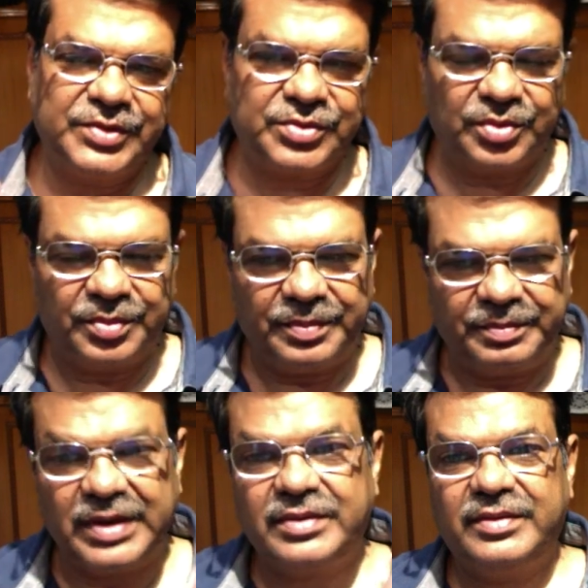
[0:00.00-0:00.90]
So,
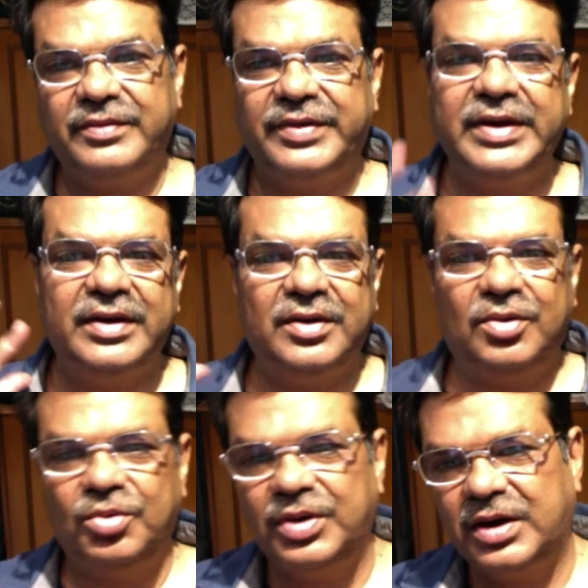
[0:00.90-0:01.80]
but when
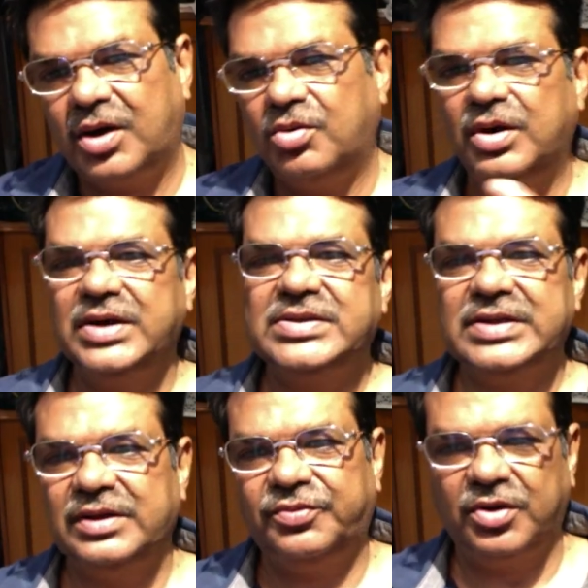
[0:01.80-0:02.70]
Guru and Rahu, let's say
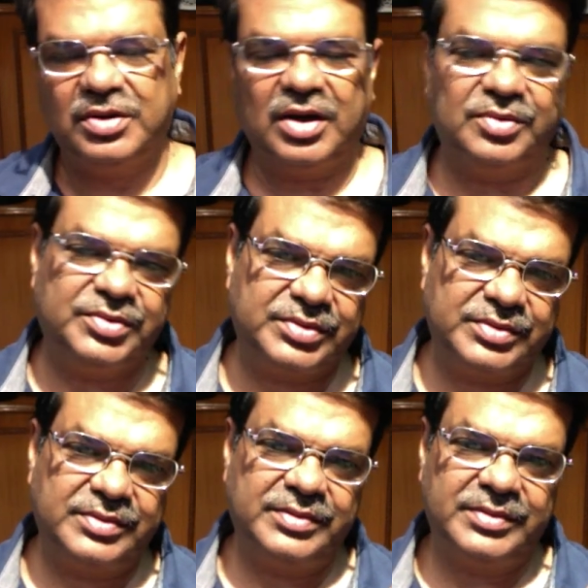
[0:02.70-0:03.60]
in the 4th house,
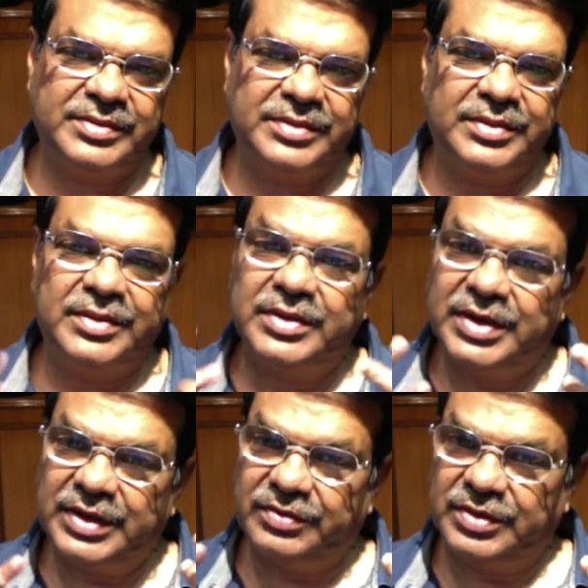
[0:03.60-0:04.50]

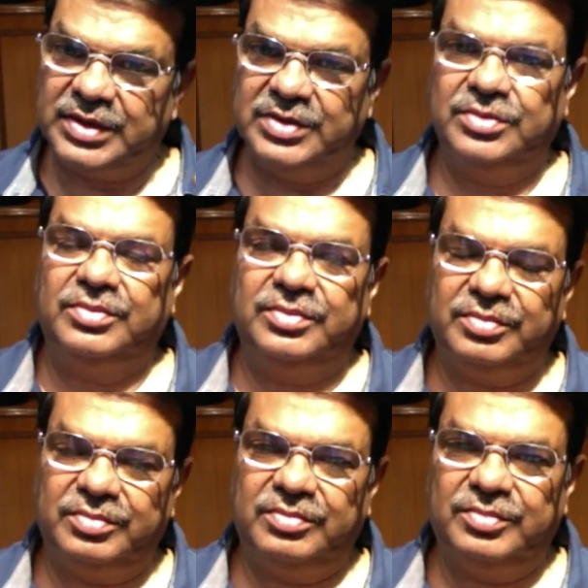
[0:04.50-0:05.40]
it will tell you
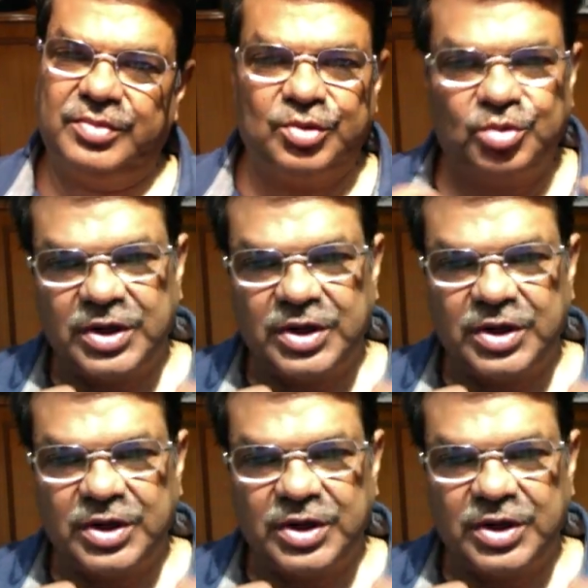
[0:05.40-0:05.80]
to do